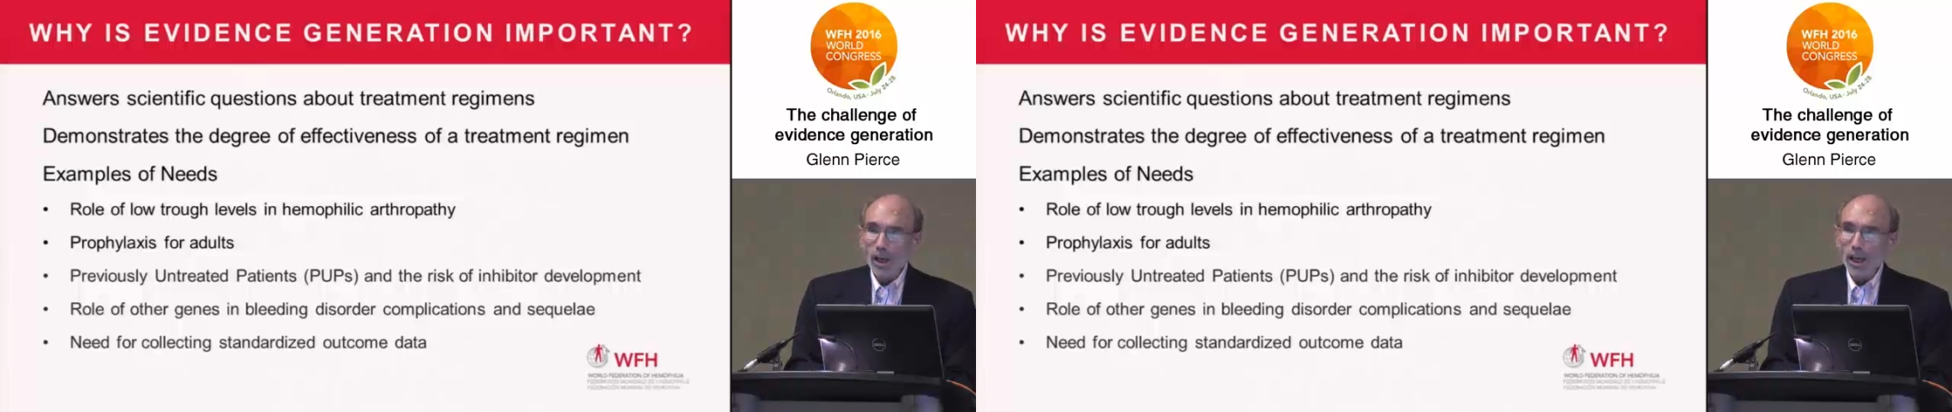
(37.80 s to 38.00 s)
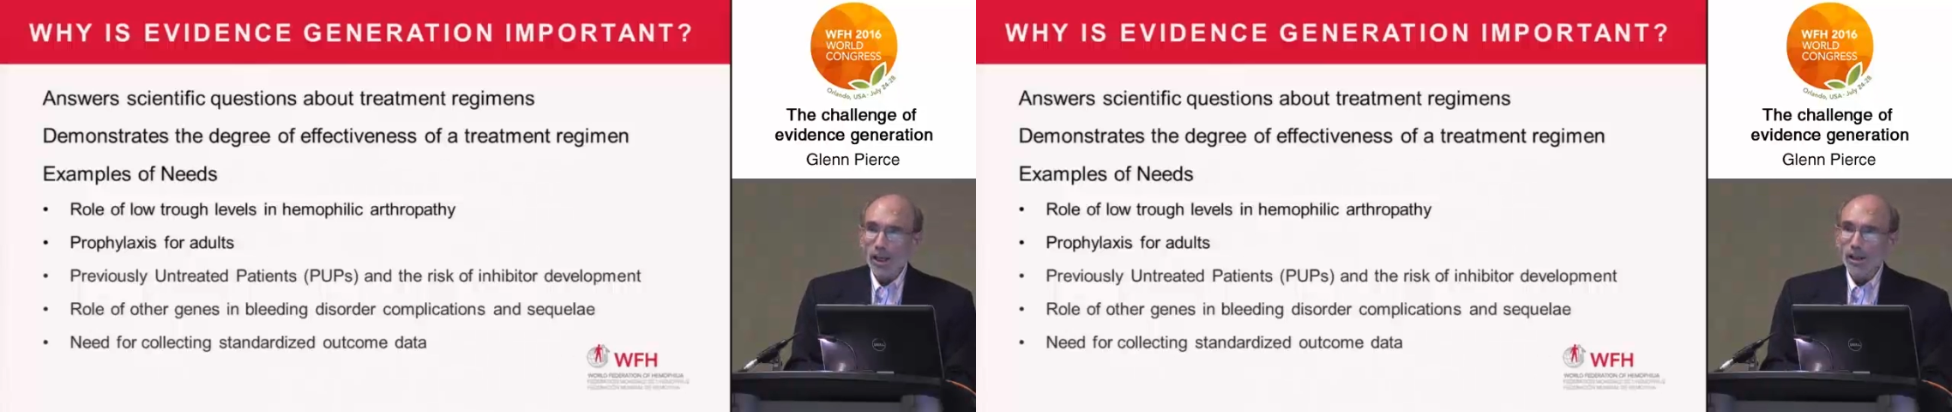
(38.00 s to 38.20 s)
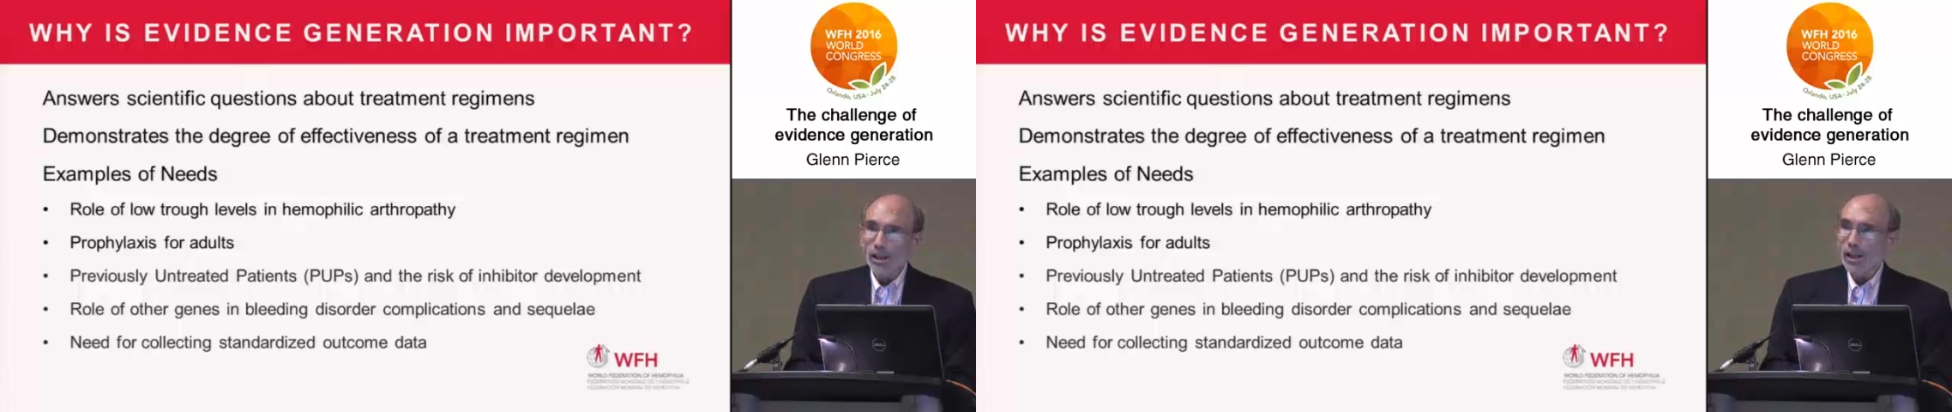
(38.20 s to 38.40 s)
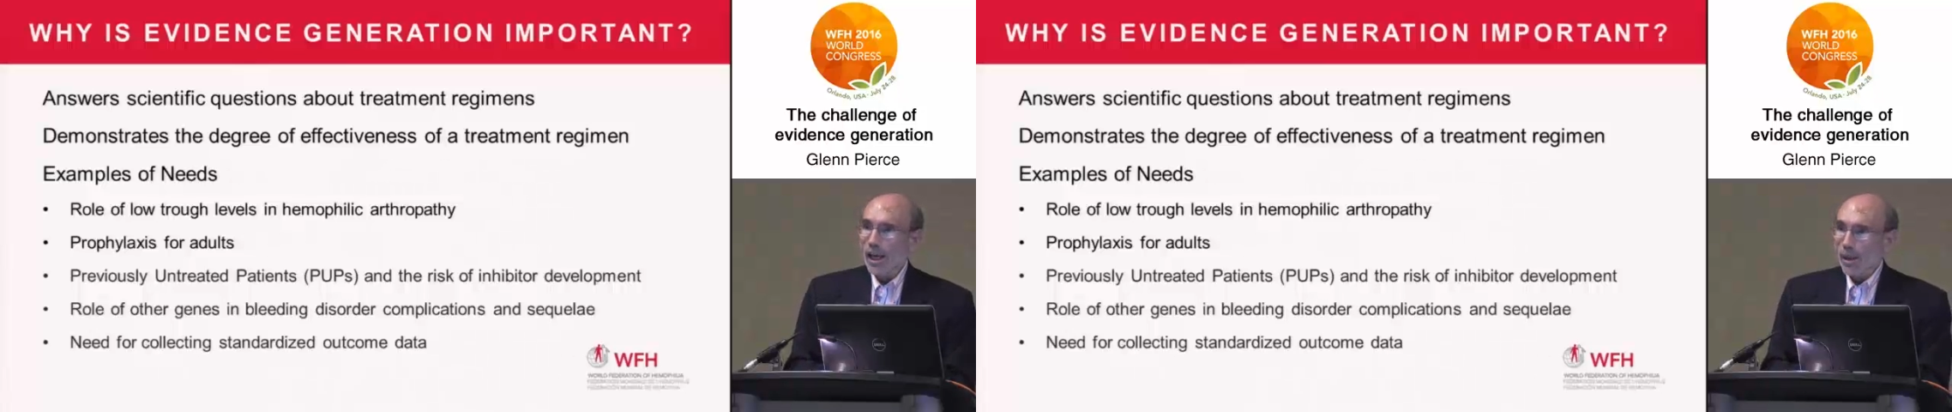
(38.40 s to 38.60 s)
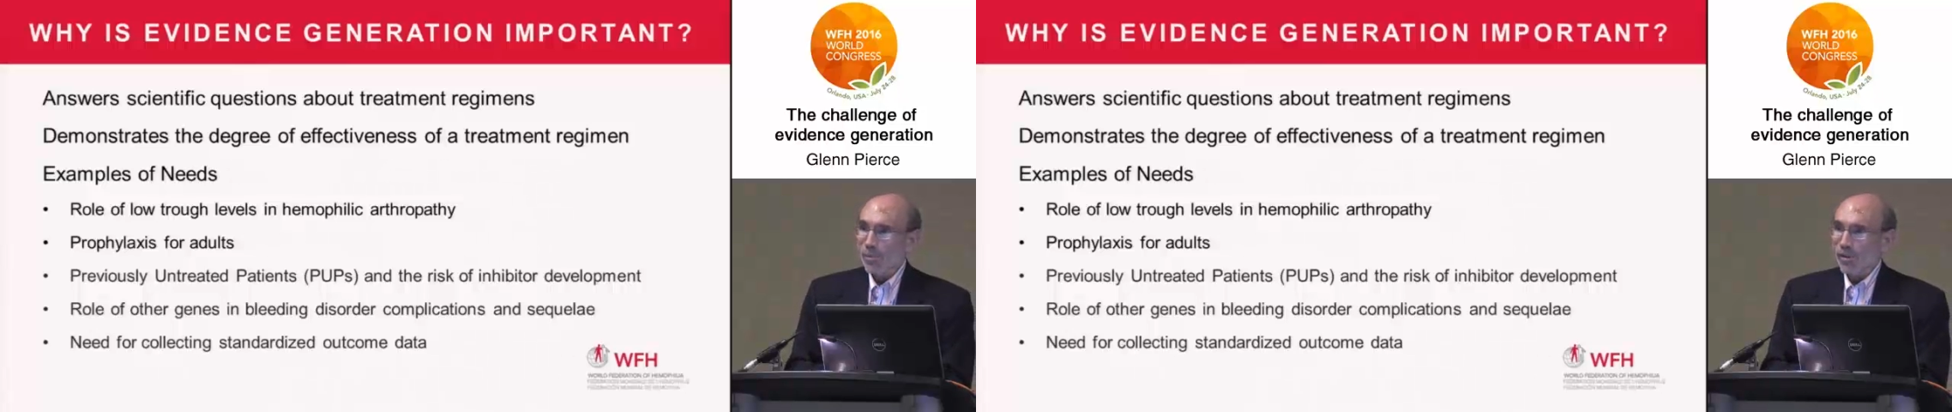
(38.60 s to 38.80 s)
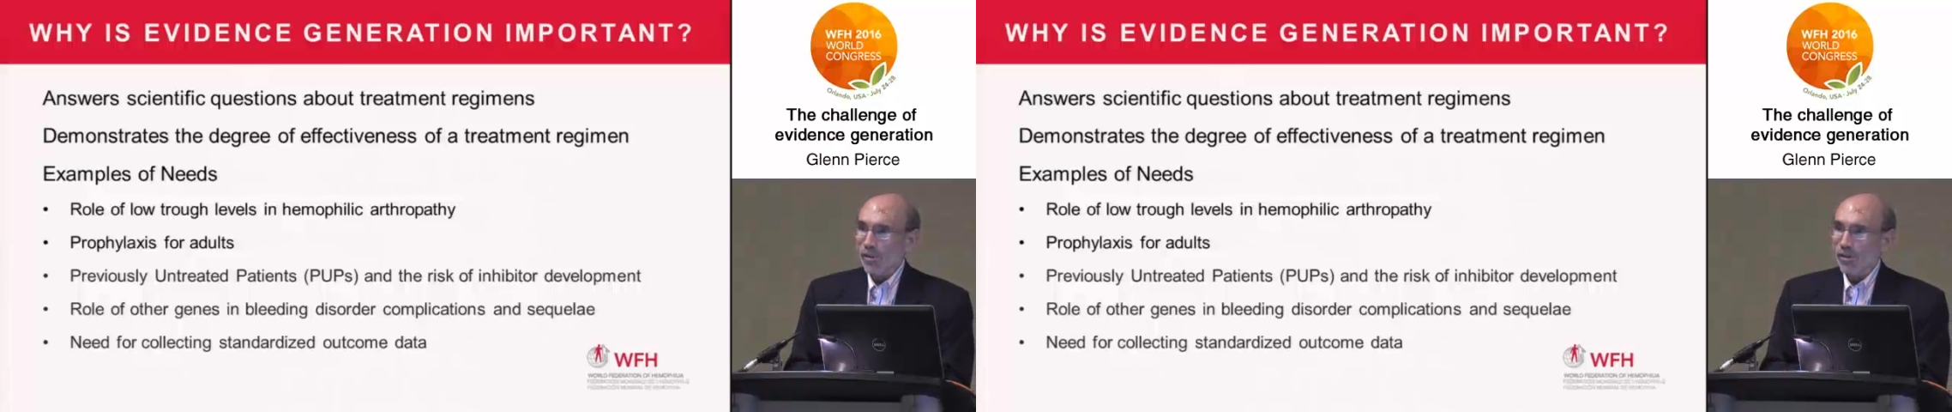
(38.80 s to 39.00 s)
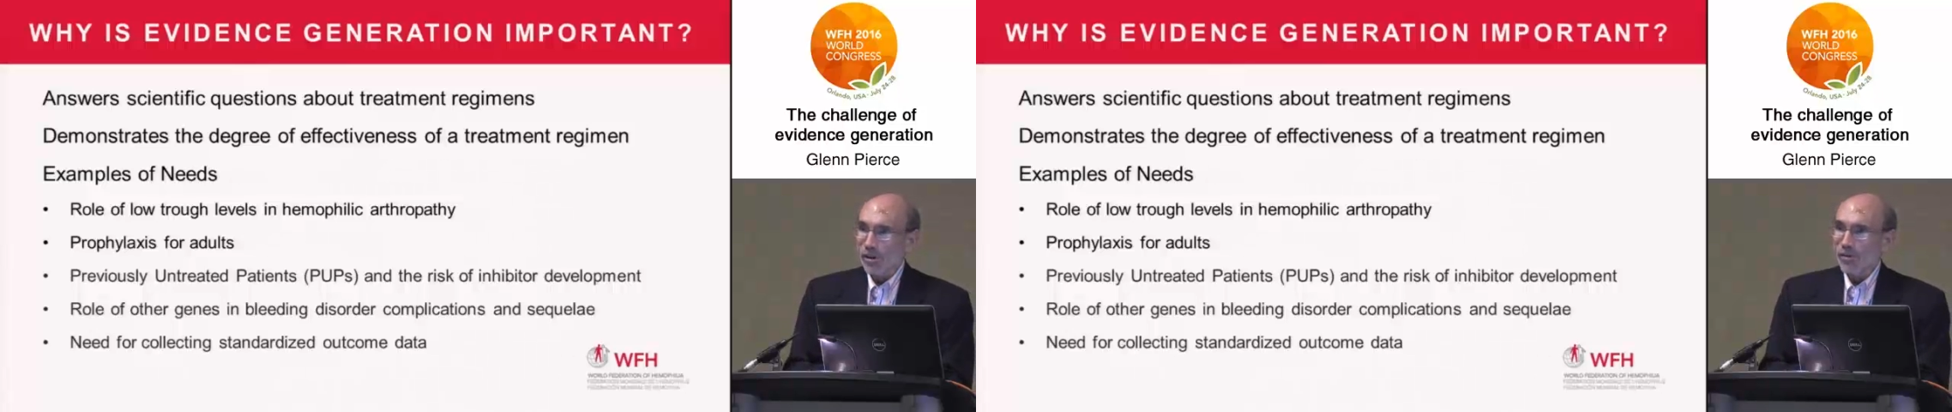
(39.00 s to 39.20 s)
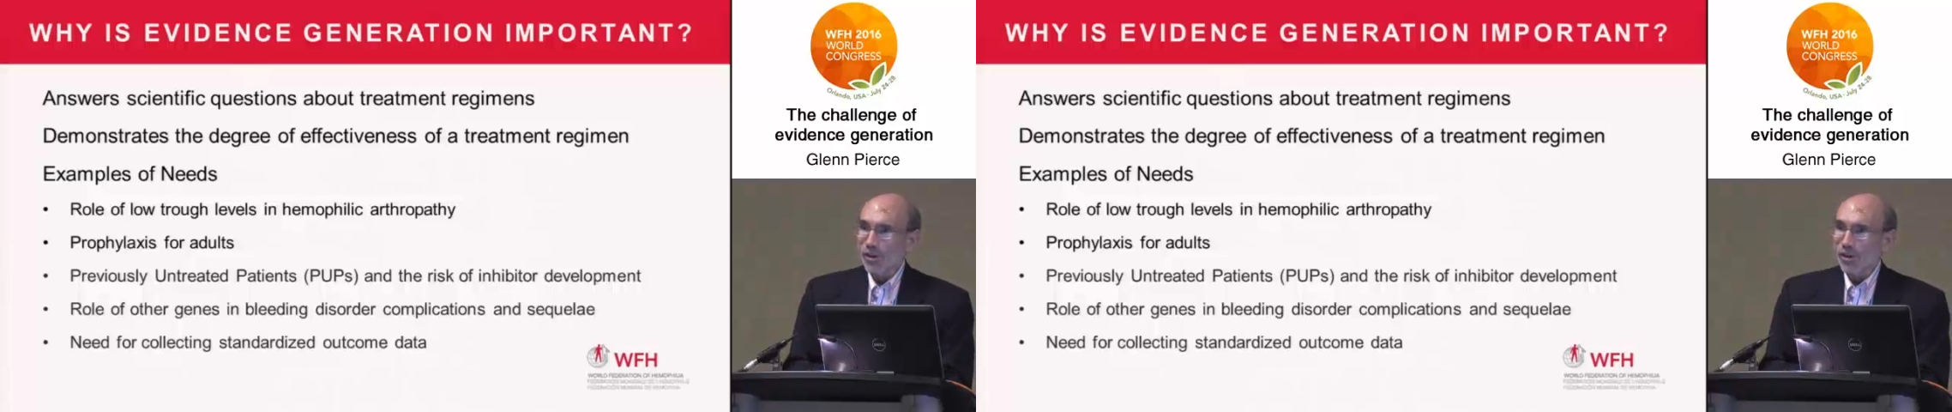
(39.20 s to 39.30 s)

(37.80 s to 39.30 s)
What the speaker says: And in the absence of